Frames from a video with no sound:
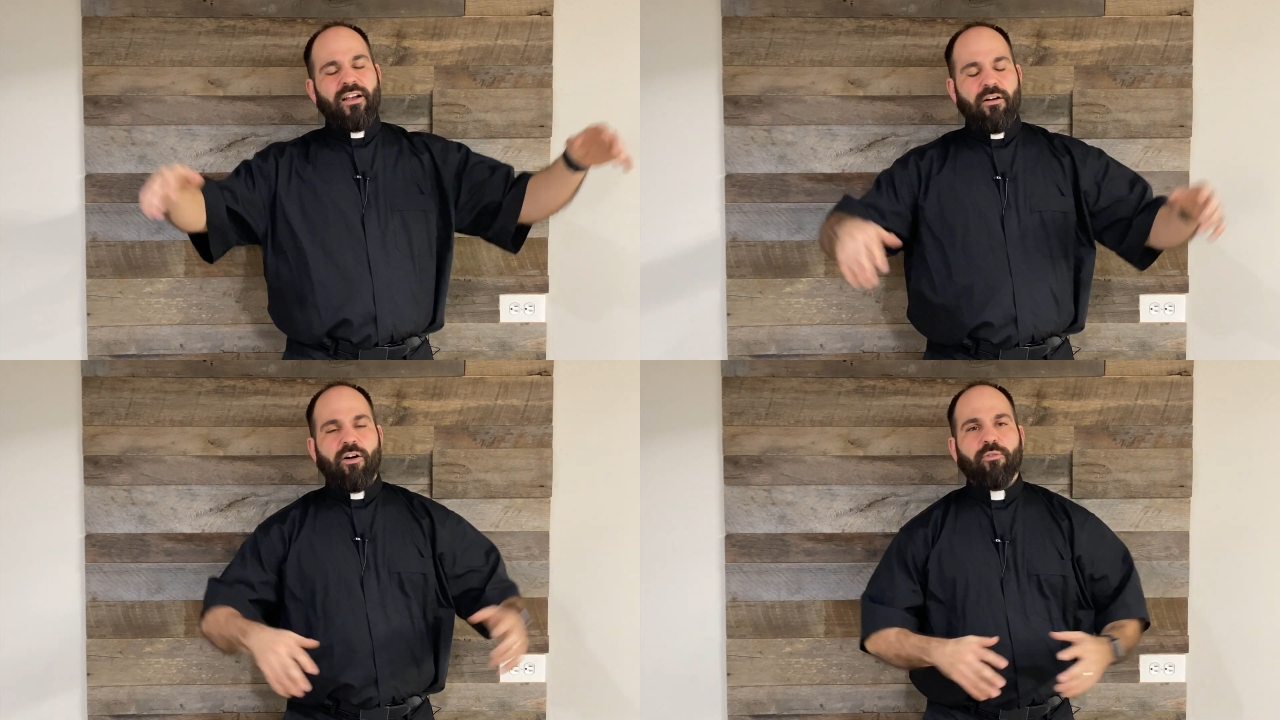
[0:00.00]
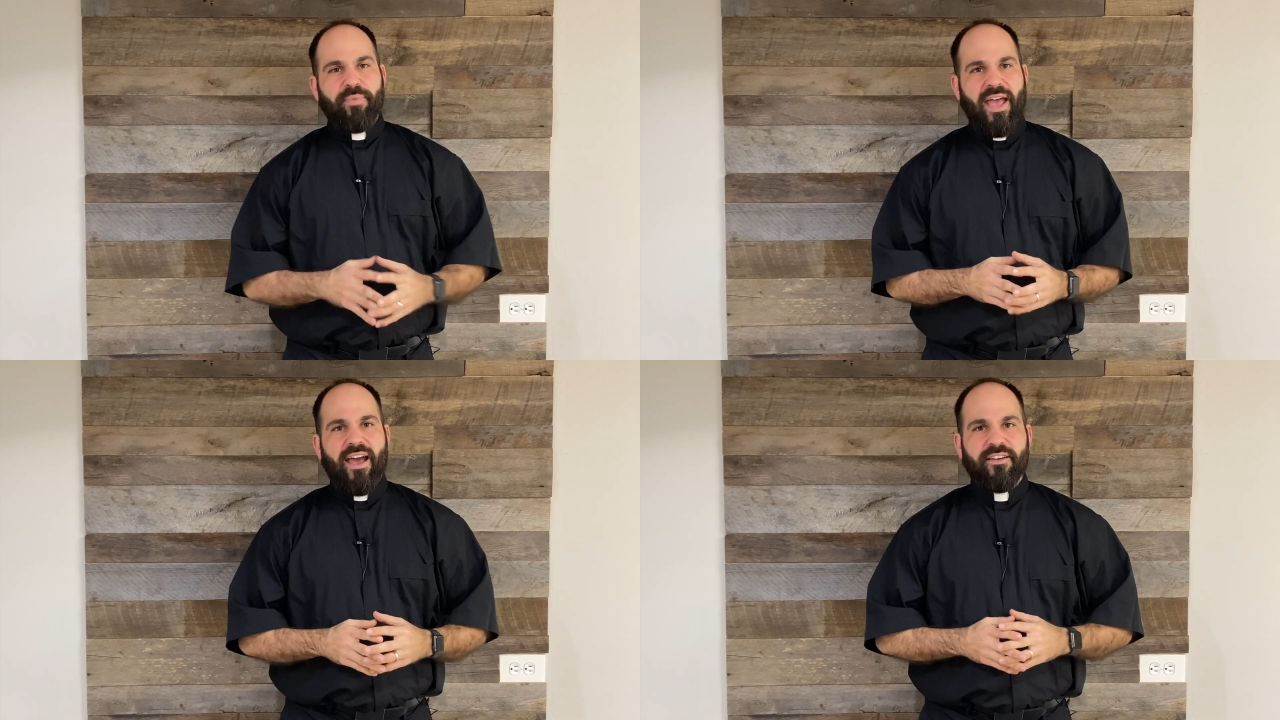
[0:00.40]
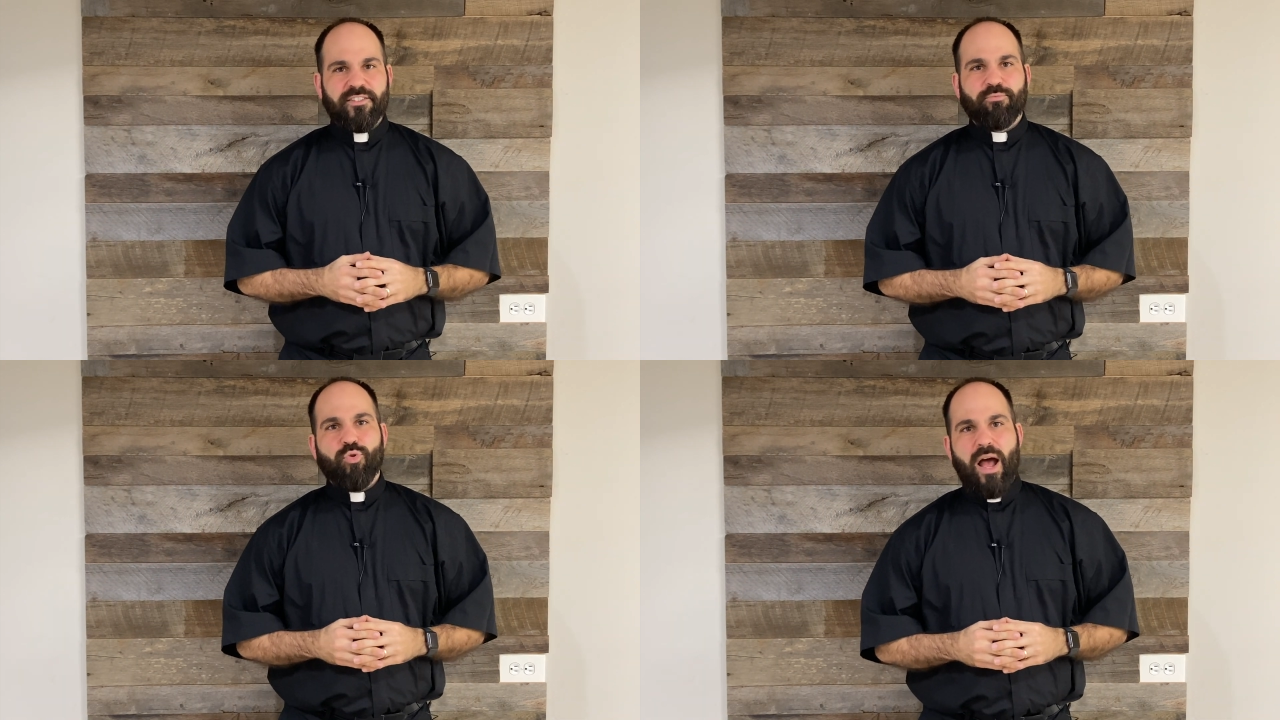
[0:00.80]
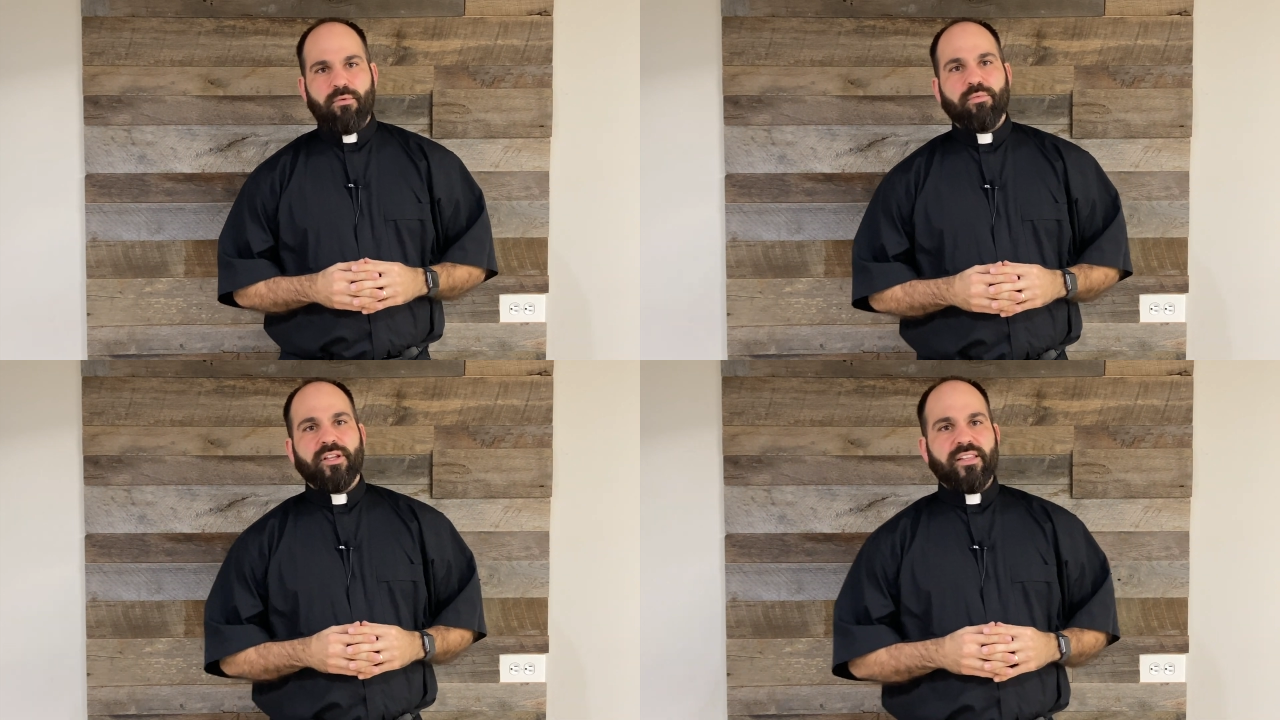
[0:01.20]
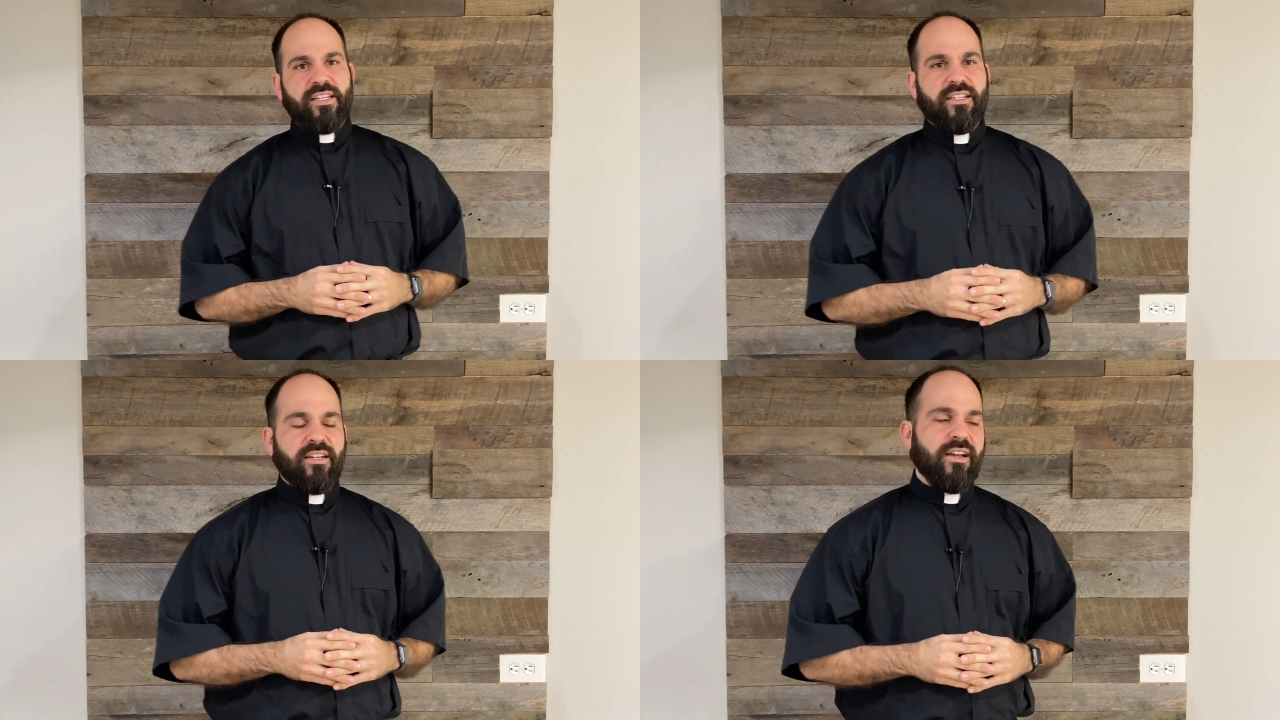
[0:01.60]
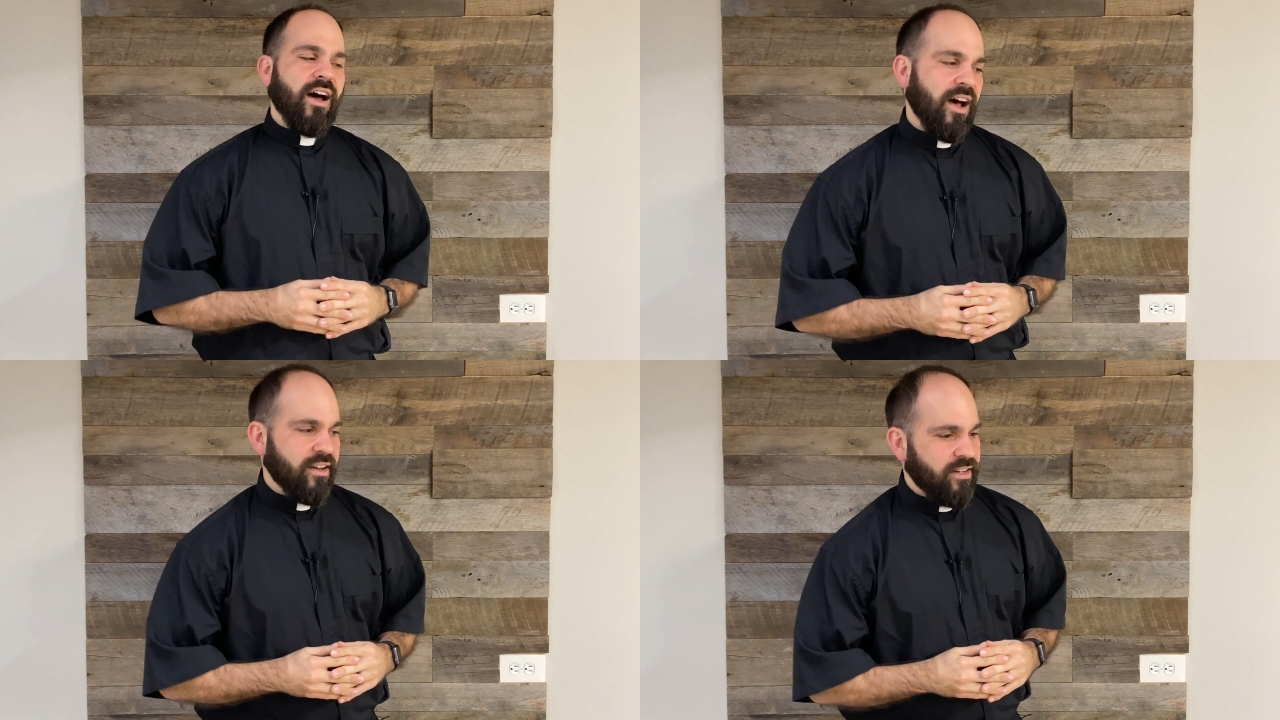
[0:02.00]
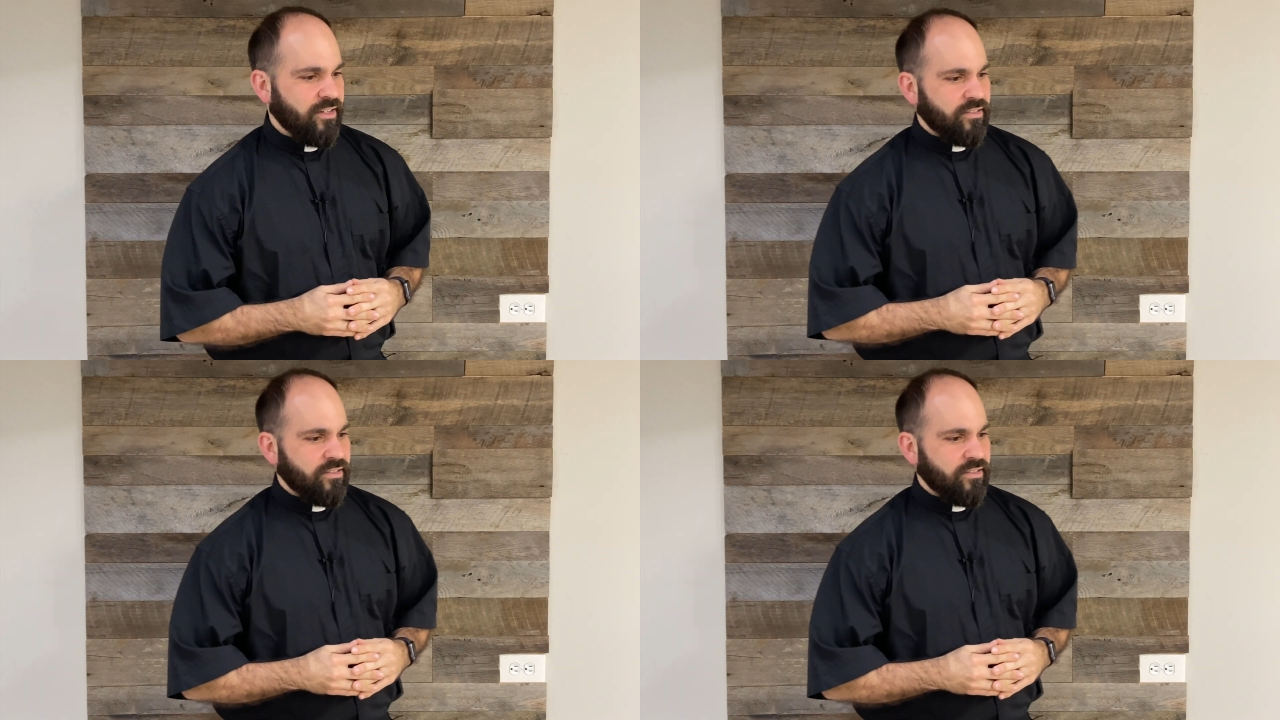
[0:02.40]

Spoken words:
All paths probably lead to God.